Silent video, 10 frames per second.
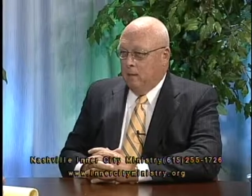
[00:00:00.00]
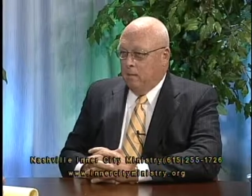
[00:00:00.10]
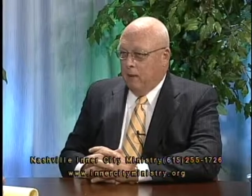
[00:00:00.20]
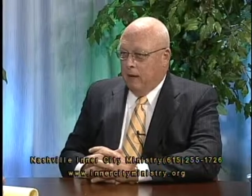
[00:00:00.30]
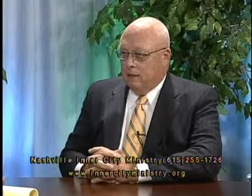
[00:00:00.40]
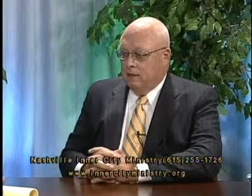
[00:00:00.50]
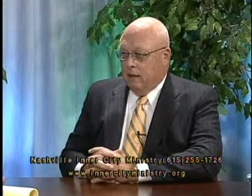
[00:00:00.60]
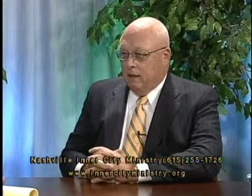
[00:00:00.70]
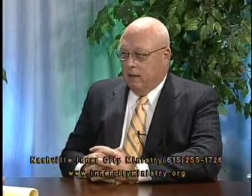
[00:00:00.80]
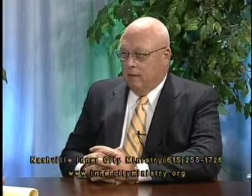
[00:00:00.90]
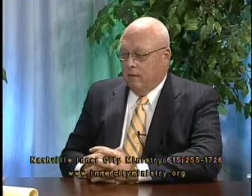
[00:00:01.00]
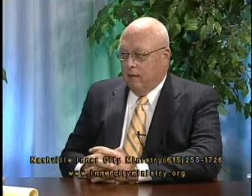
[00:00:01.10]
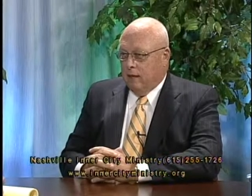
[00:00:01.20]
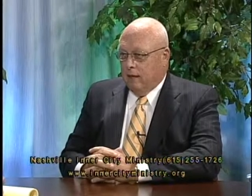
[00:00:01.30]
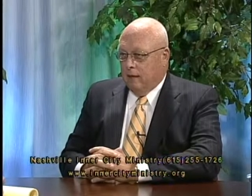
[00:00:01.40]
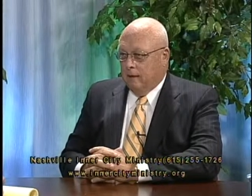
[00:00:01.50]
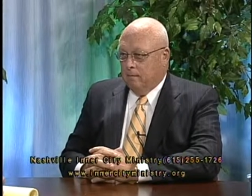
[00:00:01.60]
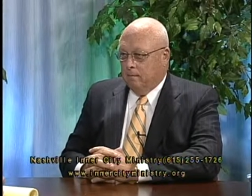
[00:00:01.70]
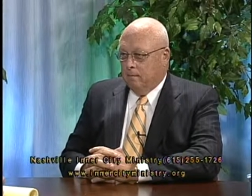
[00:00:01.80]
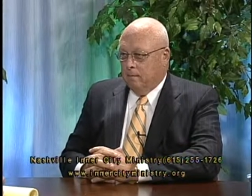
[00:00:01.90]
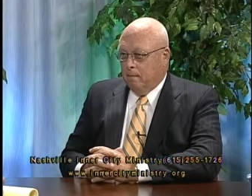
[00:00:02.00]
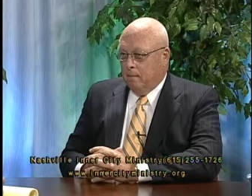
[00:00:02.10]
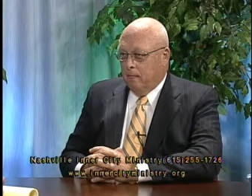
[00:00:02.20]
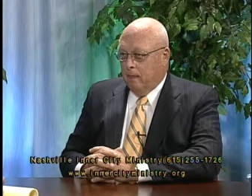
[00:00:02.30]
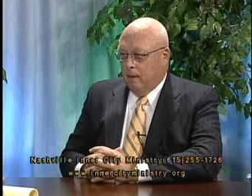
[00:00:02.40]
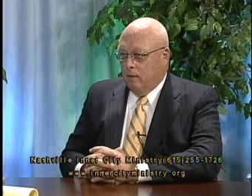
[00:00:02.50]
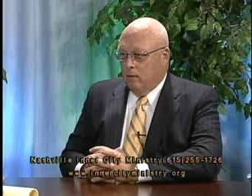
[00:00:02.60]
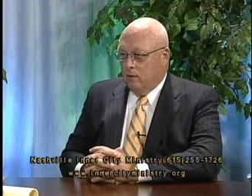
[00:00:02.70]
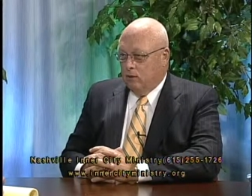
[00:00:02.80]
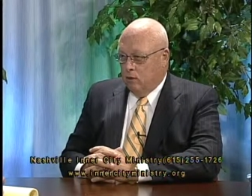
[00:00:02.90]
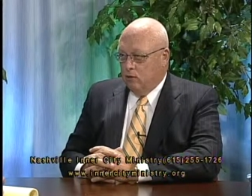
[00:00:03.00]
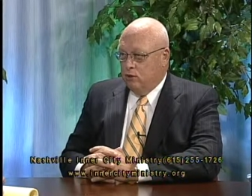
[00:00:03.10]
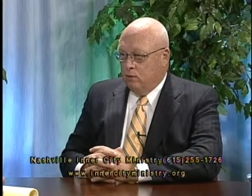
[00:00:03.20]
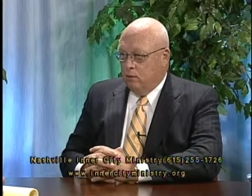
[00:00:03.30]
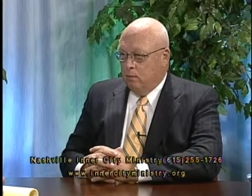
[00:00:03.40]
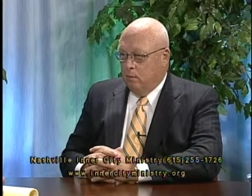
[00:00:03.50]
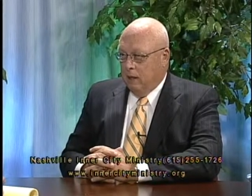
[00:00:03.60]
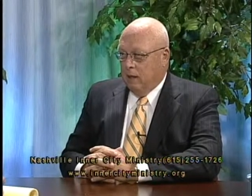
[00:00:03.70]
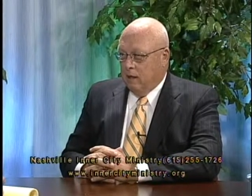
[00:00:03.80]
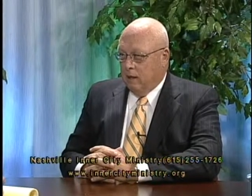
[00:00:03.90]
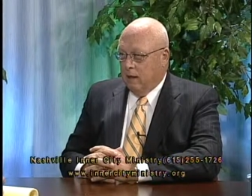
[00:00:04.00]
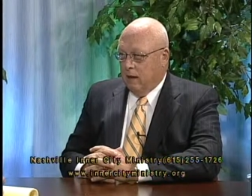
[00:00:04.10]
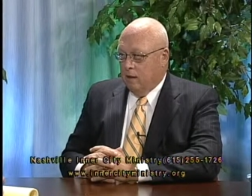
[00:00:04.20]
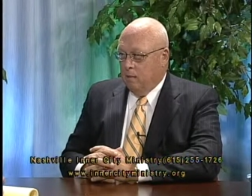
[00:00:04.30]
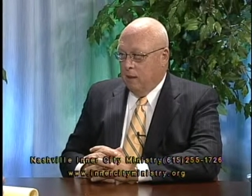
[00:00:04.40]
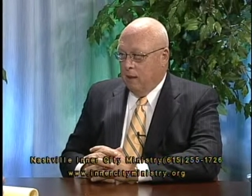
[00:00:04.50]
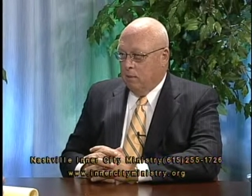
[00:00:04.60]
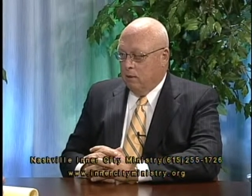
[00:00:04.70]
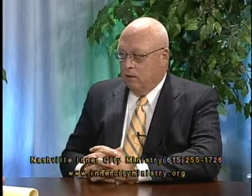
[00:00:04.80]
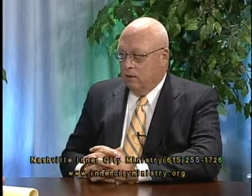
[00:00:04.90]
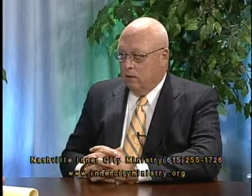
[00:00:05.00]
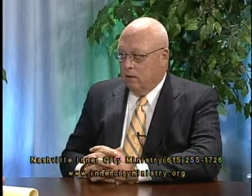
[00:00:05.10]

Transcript: but I'll tell you, uh, the social media now to be able to